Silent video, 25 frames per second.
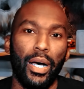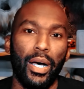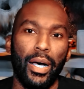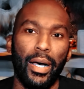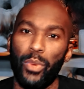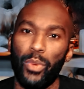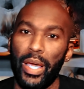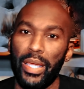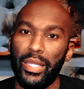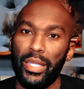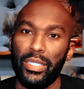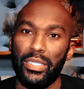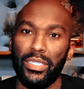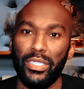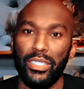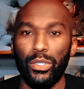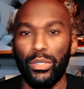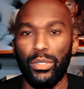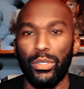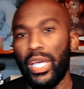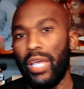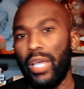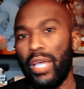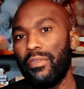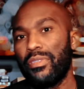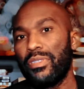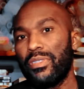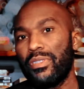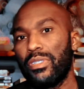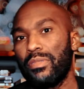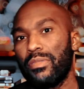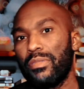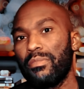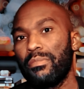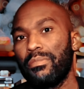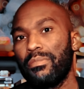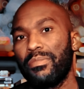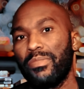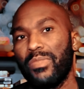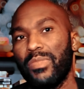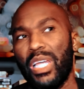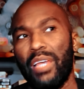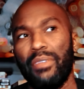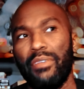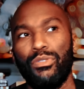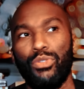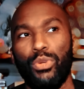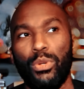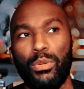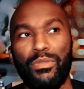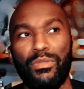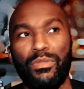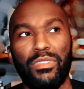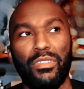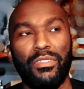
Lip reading: in a way that still leaves room